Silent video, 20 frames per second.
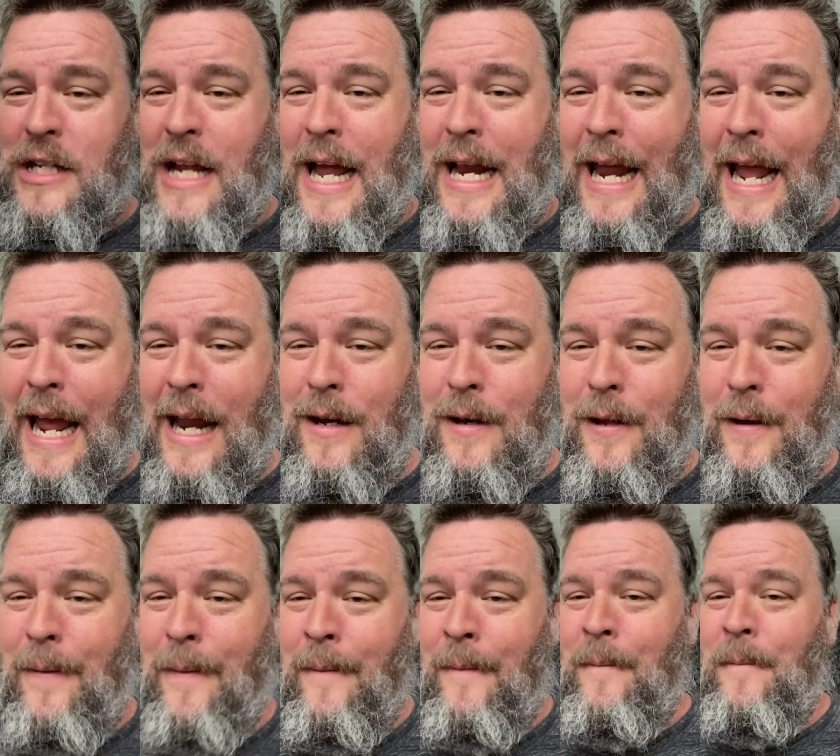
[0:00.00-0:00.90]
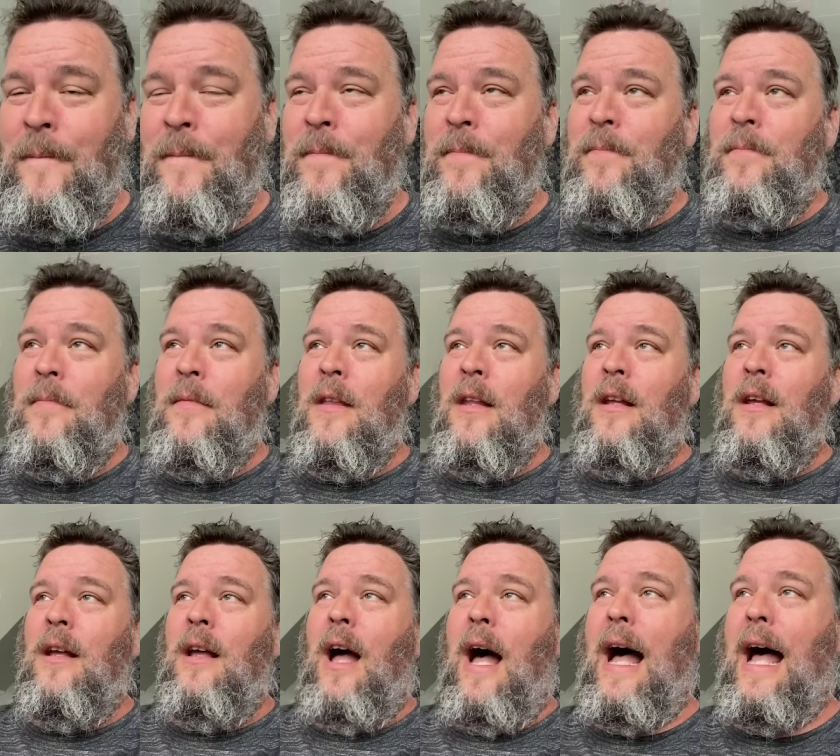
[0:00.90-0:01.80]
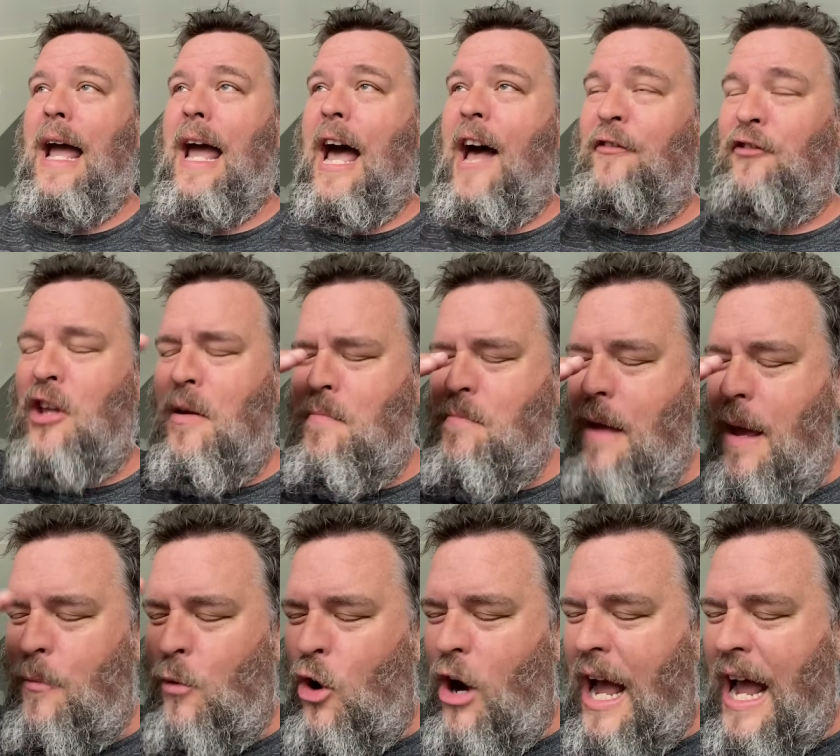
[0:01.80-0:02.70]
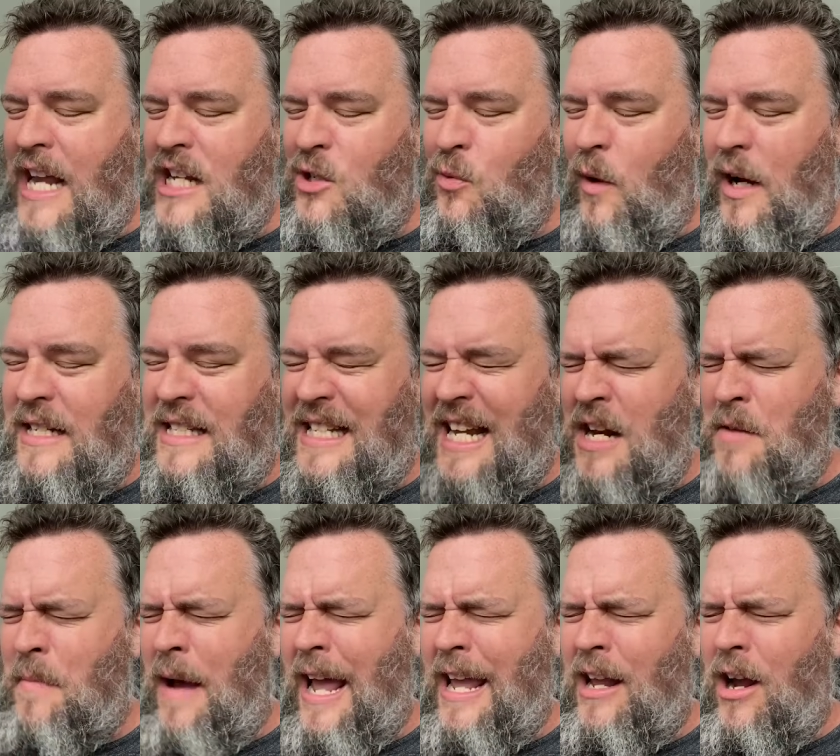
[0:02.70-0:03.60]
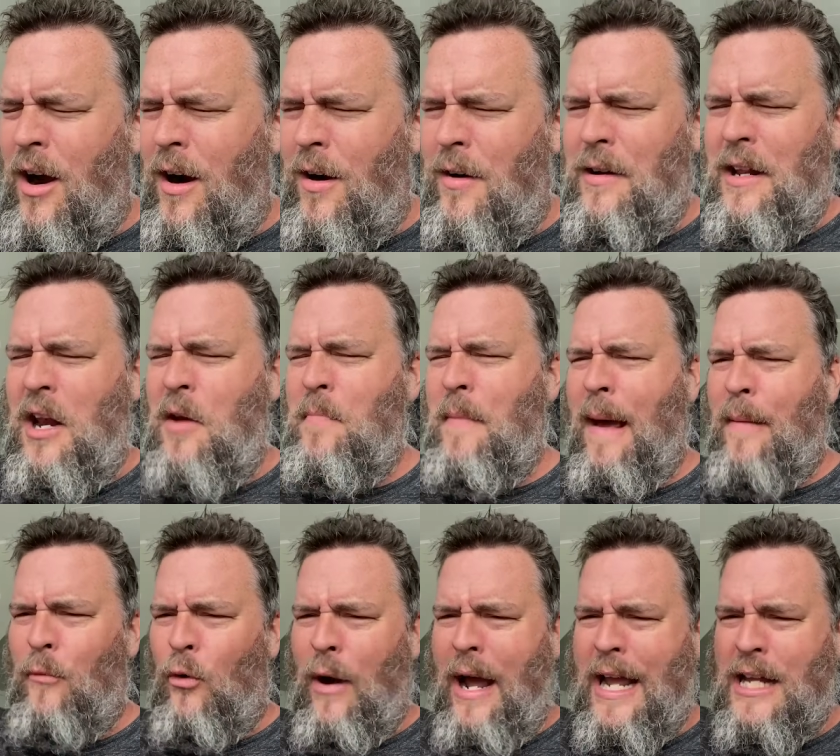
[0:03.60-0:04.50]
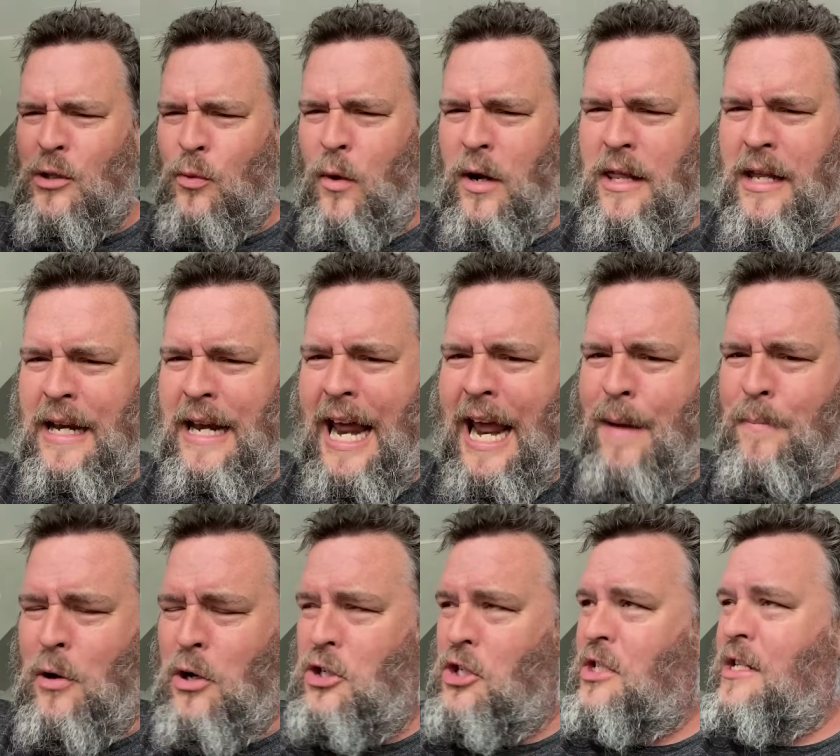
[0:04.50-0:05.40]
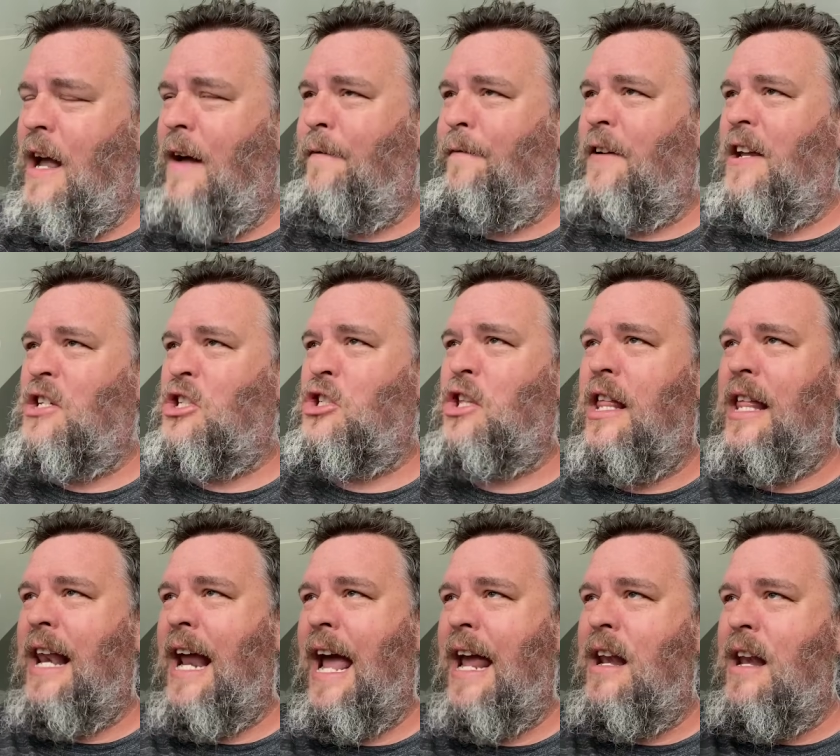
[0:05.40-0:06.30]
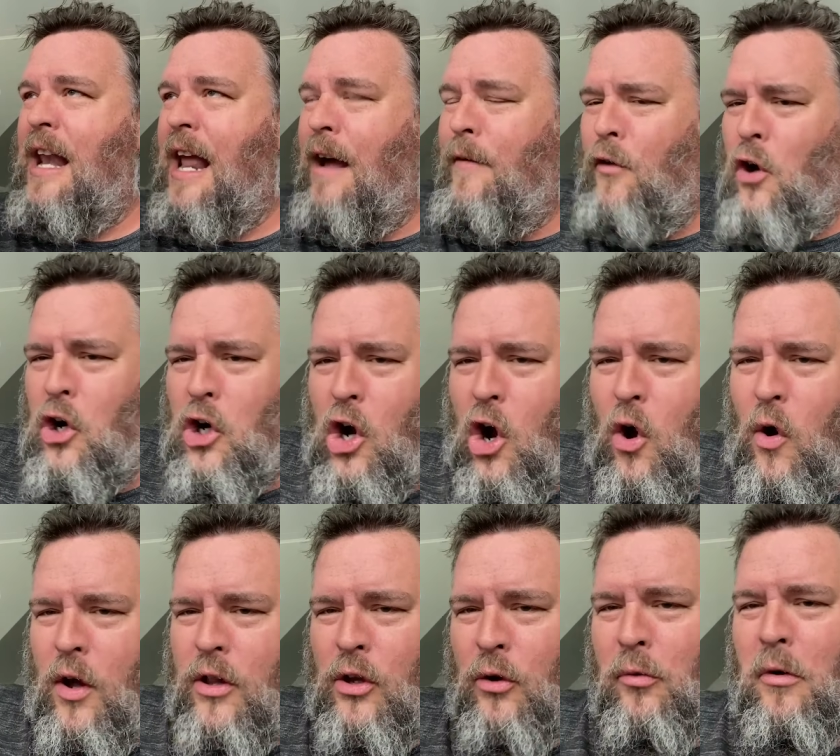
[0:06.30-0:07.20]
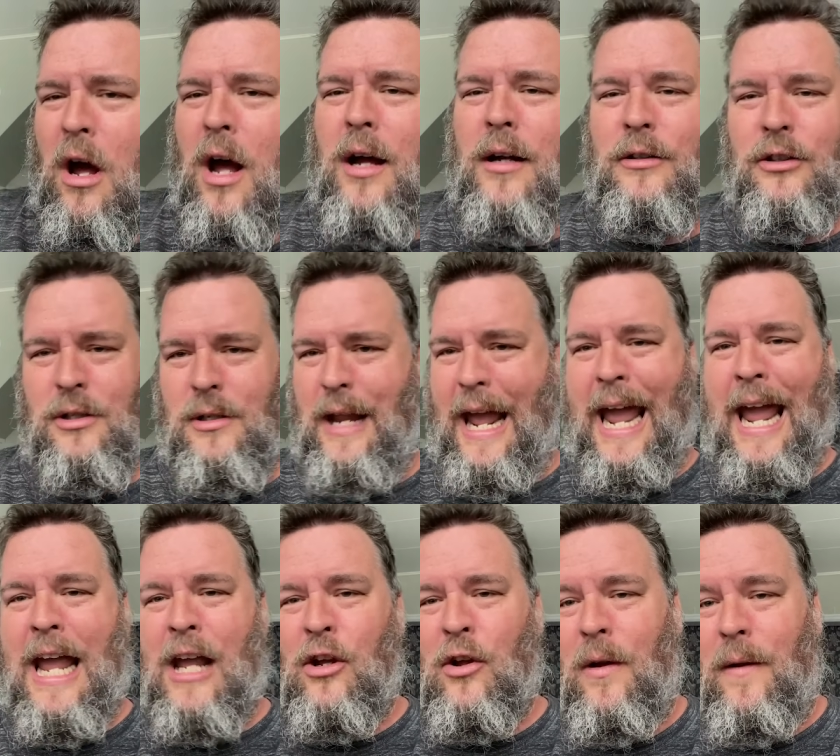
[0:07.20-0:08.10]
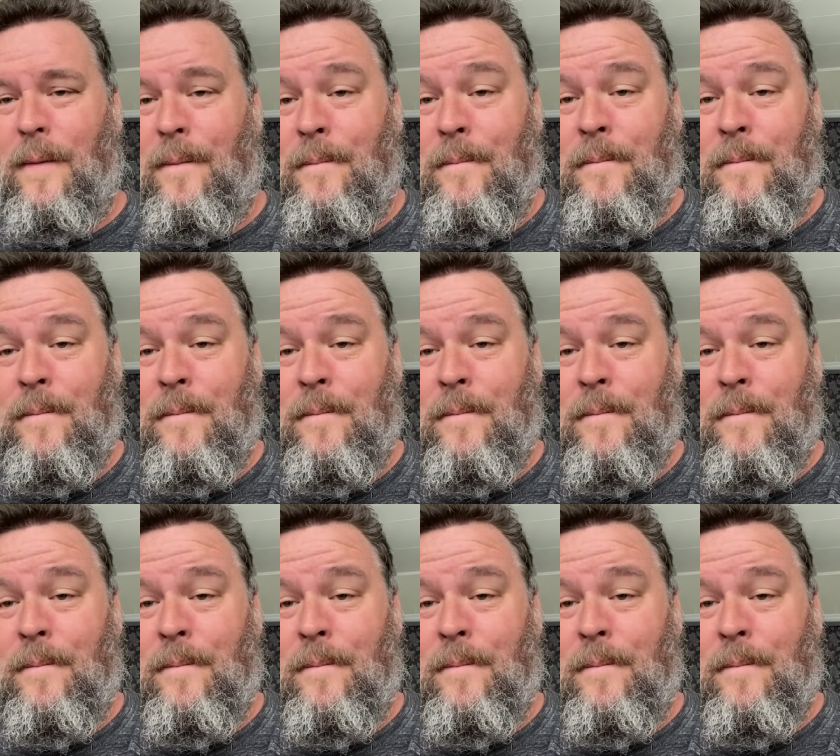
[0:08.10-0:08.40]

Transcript: on end. I have to memorize what's in my yard and memorize where the neighbor's stuff is so that I never go on the wrong angle.